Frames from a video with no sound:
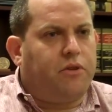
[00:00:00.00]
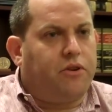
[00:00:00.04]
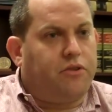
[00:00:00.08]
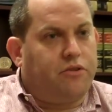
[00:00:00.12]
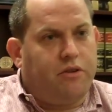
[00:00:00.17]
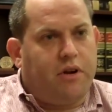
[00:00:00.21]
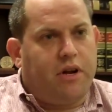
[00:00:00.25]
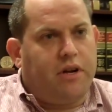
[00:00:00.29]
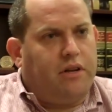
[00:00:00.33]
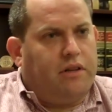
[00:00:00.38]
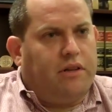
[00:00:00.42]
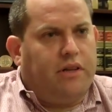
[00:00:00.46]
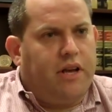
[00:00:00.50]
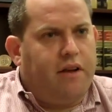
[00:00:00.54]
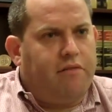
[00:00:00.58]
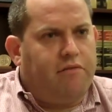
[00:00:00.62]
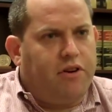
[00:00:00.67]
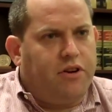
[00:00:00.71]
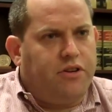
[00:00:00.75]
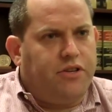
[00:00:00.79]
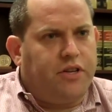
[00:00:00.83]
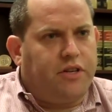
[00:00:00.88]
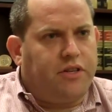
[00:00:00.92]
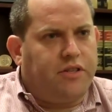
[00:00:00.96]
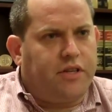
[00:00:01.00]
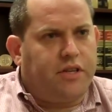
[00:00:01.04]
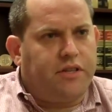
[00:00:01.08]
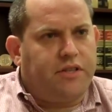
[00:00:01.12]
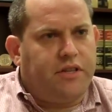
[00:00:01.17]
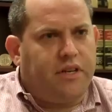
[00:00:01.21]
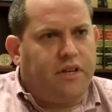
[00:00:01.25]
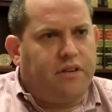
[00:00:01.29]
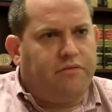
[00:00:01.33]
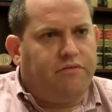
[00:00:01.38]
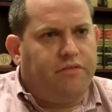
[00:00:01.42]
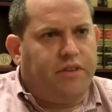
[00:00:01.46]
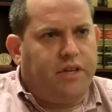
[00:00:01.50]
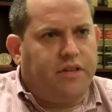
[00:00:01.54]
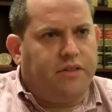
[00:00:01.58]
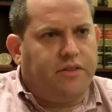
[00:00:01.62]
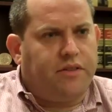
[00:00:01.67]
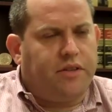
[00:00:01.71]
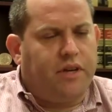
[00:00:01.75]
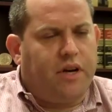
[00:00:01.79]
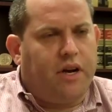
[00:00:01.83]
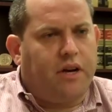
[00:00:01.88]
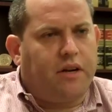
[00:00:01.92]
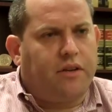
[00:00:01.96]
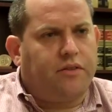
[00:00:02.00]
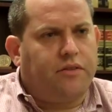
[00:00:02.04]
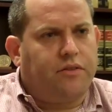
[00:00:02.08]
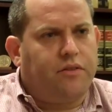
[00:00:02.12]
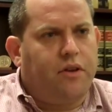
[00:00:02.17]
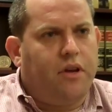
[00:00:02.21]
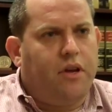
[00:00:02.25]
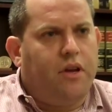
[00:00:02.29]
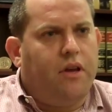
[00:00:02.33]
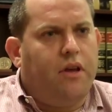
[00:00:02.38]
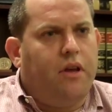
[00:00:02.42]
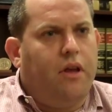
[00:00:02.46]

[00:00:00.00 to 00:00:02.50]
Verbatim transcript: we're trying to leverage existing feedstocks